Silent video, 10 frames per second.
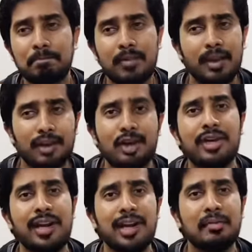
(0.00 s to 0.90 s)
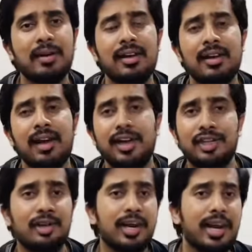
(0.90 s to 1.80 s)
your name and
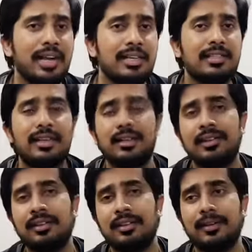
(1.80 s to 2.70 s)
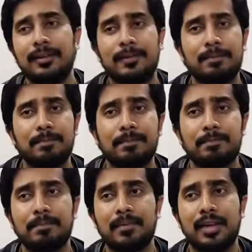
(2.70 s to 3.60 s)
your age and
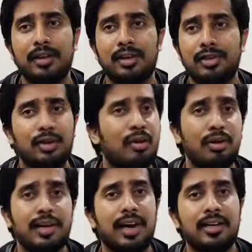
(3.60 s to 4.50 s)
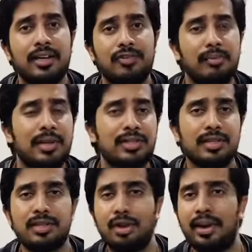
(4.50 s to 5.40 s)
your contact
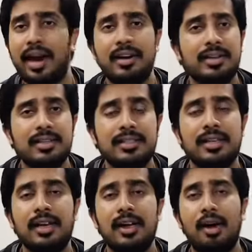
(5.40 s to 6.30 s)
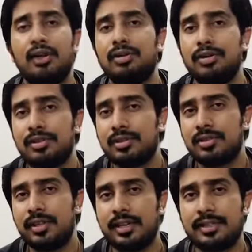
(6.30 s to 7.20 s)
information, your address, all those
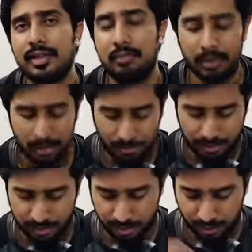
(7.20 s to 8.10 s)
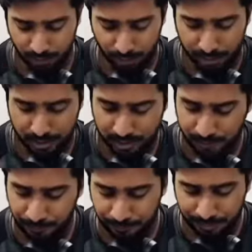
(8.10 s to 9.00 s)
things come under personal information.
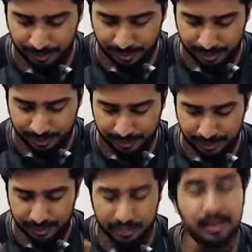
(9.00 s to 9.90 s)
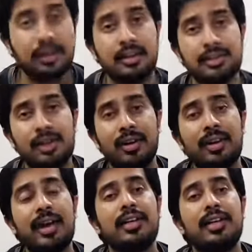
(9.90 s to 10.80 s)
And then your
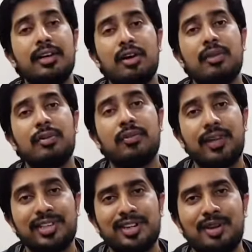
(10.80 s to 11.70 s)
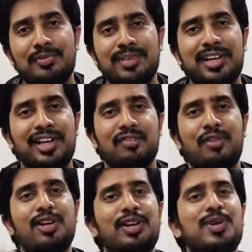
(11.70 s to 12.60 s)
career or a professional objective.
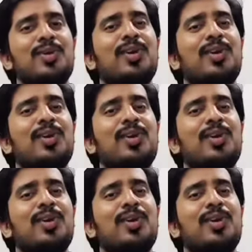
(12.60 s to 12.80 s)
What do you